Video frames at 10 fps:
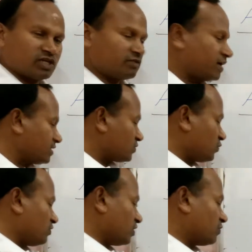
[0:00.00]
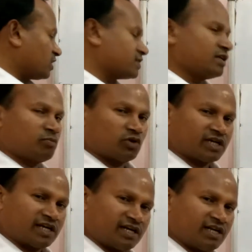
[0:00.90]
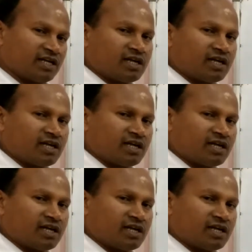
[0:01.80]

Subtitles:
device? V1. What is the input current?